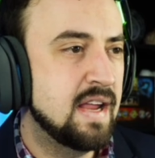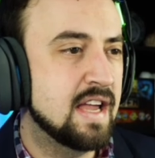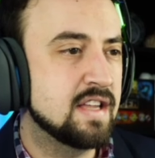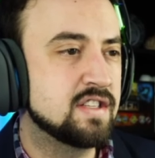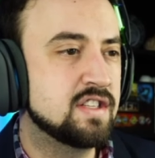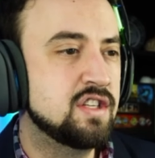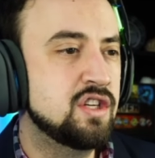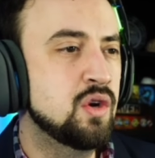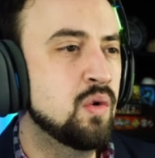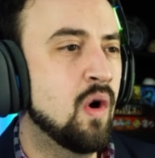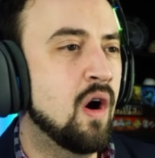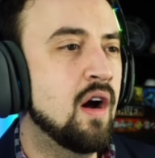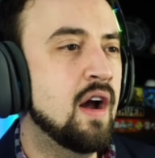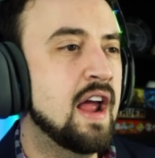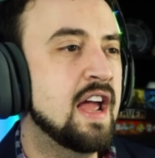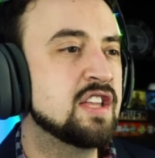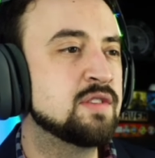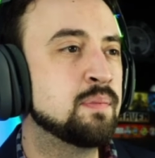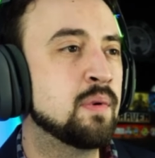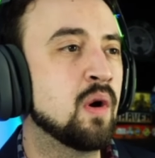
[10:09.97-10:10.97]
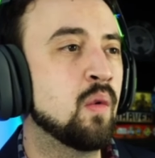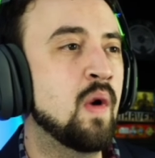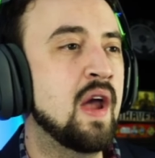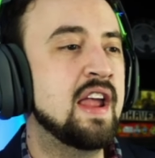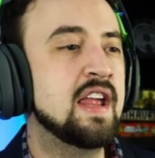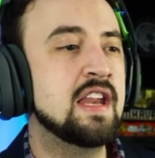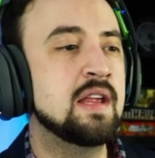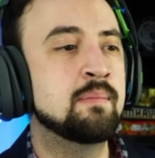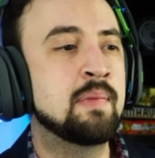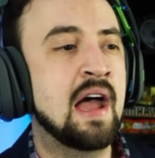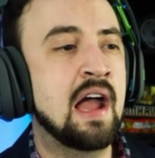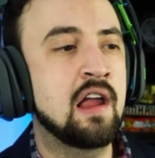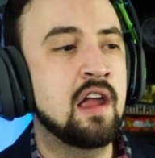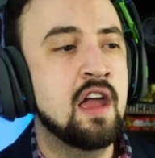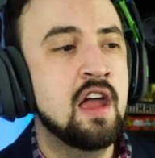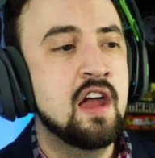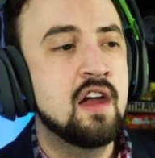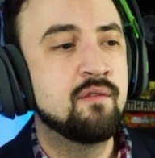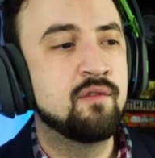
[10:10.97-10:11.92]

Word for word: Yes, you are Esper Awakening Pack.